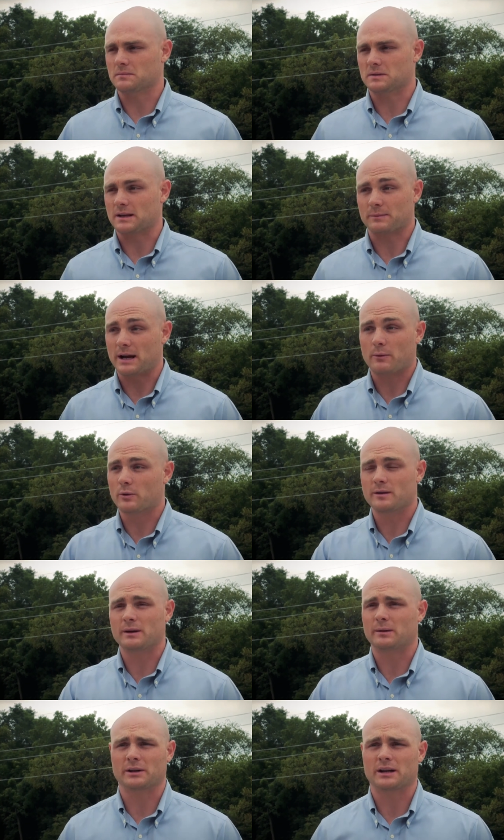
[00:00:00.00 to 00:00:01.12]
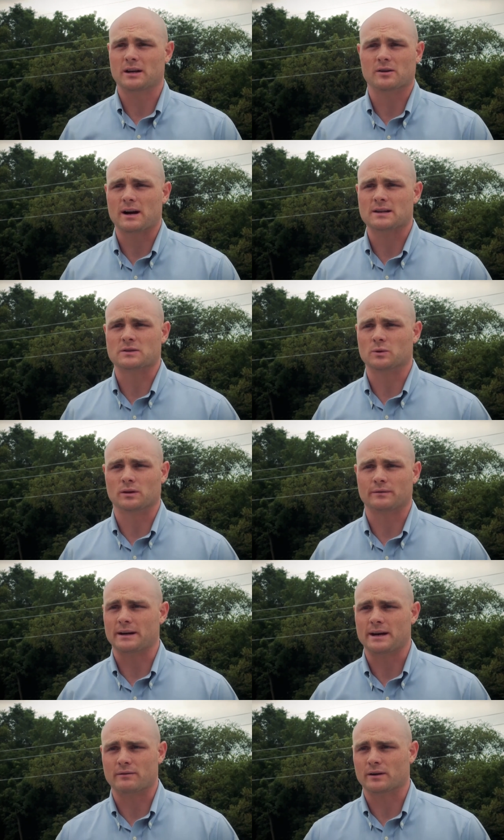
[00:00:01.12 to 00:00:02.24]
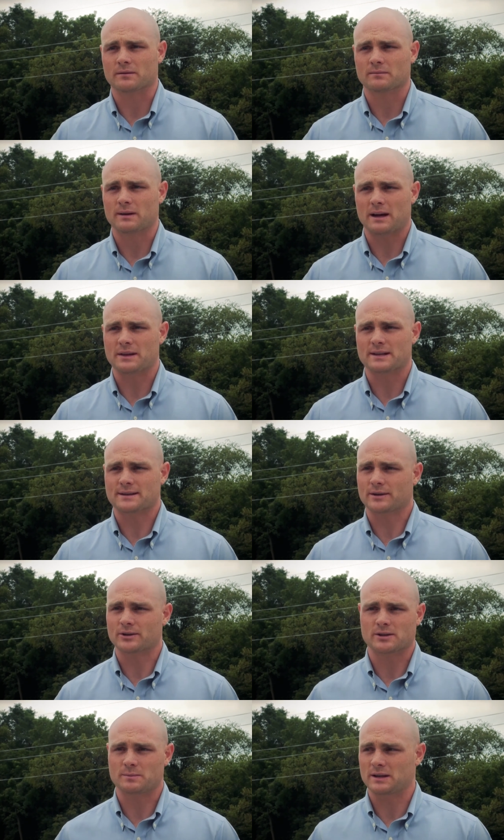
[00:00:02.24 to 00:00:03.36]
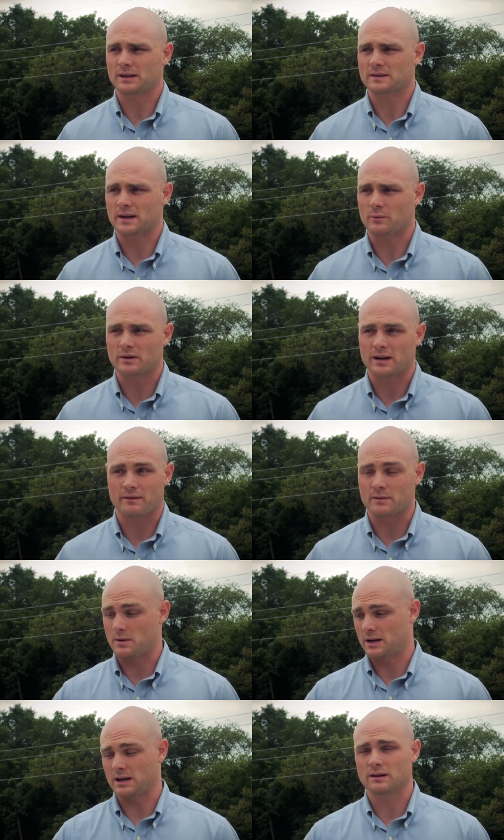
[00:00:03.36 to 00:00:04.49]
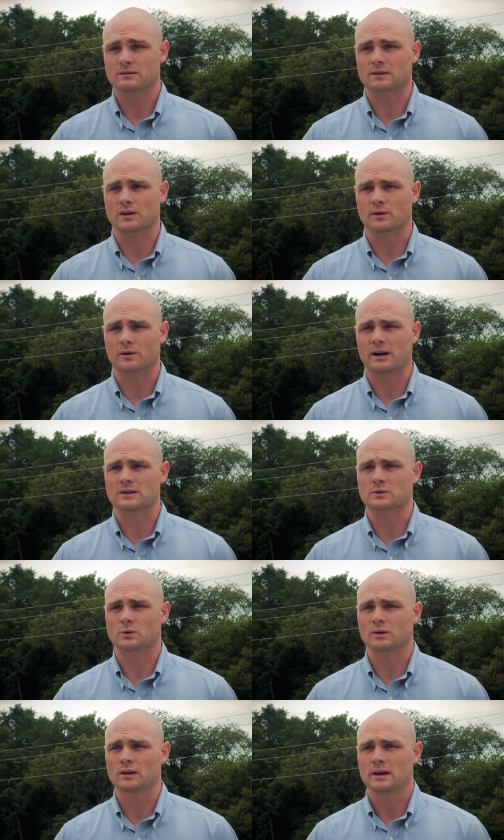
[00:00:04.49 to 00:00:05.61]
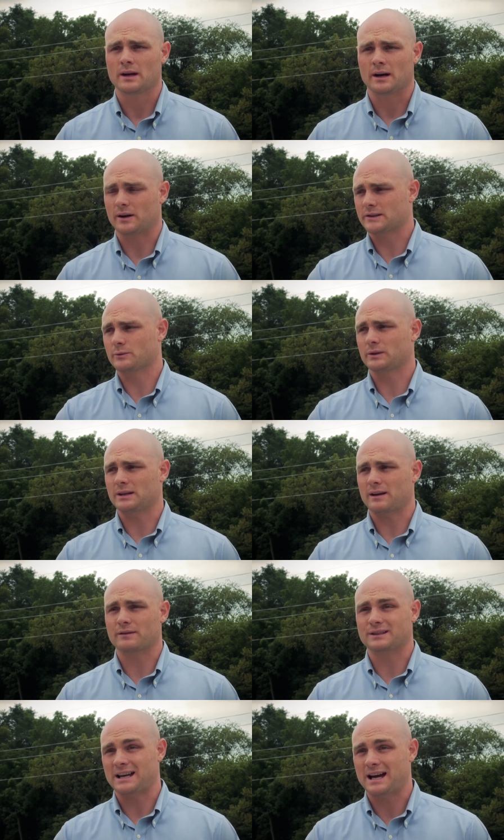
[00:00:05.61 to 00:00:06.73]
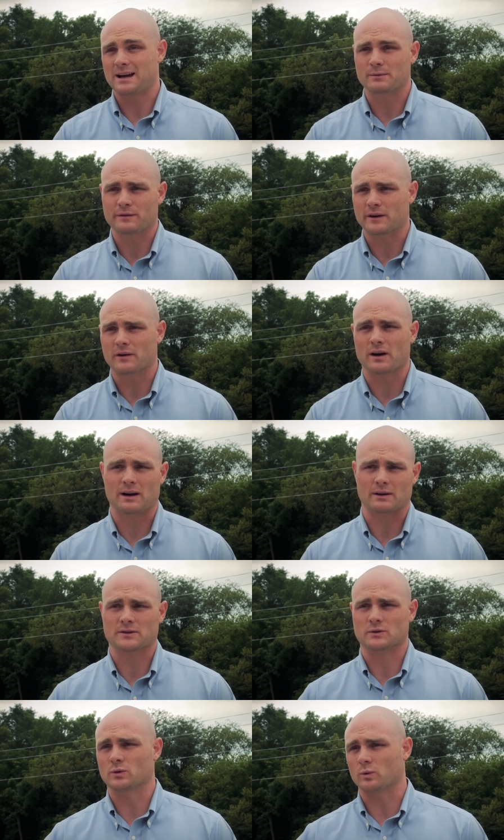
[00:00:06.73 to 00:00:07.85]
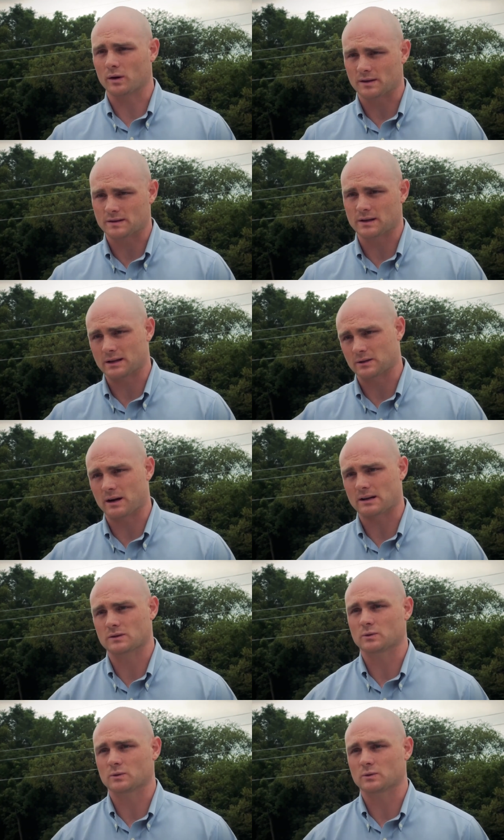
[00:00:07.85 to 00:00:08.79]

something I wouldn't have been able to get in grad school if I never had that scholarship because I wouldn't have the money to go to grad school. I also wouldn't have the time to figure out how school works to get to grad